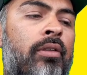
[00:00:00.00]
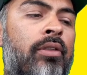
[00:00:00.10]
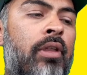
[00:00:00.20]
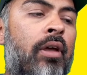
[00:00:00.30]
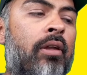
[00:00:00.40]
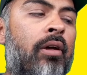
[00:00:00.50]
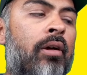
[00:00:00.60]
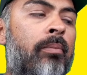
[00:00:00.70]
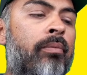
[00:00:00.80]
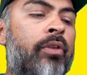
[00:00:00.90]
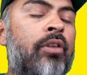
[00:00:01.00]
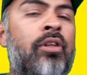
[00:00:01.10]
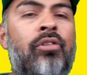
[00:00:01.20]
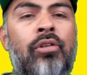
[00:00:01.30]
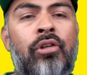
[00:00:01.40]
that
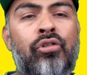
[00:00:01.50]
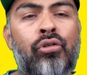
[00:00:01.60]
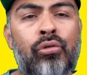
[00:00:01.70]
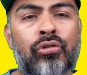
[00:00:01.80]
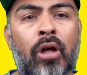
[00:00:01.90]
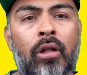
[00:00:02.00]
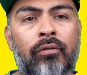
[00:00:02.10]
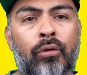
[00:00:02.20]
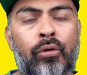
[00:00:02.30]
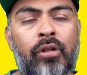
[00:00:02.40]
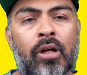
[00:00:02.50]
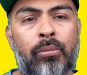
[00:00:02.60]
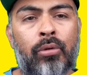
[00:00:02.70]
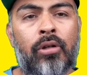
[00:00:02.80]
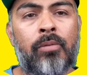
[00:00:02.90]
this new style of learning
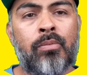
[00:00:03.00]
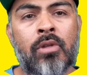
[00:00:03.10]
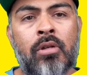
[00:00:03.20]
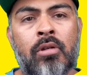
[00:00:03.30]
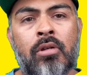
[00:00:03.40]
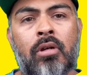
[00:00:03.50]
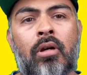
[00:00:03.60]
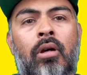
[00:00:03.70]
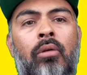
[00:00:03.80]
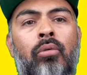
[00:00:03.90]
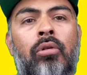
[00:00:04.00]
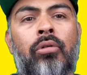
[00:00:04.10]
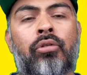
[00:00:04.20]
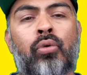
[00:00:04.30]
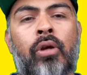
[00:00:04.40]
capoeira
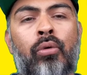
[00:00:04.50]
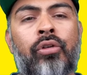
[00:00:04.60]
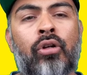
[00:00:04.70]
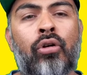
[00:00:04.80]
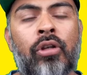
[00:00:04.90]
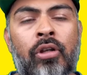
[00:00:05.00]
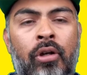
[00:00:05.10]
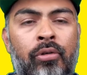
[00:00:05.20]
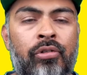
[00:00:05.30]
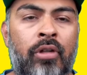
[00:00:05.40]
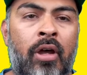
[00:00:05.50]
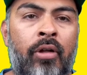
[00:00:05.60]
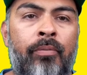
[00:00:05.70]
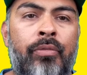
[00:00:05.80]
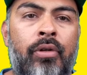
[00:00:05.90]
was a cookie-cutter
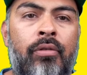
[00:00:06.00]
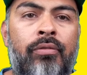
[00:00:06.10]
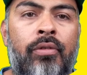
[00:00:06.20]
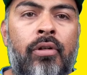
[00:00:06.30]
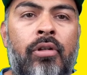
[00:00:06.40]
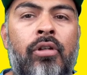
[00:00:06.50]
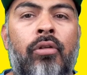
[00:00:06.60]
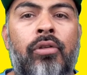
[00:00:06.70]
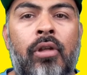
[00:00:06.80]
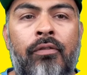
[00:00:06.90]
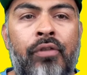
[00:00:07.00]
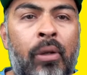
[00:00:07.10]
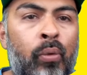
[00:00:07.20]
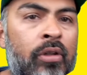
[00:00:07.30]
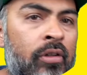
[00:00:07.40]
style of, you know, if they
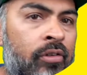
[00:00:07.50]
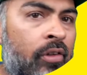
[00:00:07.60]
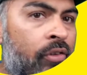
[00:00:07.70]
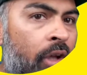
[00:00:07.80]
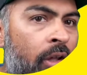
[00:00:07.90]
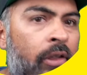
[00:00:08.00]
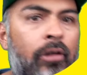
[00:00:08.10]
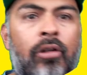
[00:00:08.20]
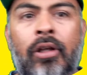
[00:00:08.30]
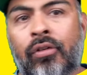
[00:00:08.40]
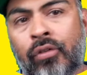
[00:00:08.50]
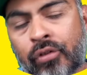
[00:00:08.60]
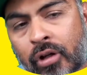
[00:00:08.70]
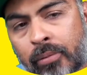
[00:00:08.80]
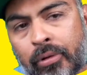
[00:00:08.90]
went to Senzala, they looked like a
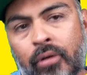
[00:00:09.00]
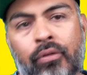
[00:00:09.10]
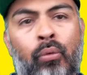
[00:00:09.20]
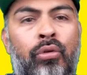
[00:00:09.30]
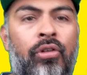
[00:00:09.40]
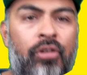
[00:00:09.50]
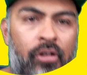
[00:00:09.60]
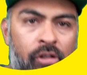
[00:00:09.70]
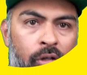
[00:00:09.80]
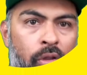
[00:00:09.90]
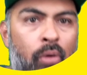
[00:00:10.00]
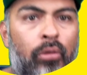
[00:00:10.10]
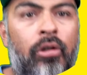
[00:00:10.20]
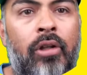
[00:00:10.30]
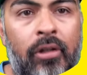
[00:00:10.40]
Senzala player. If they went to CDO, they
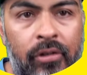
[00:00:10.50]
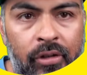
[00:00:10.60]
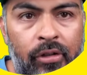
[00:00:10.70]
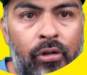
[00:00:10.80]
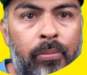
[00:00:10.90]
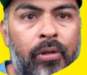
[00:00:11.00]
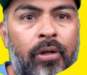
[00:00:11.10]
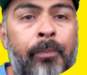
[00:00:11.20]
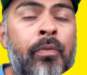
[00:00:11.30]
would look like a CDO player.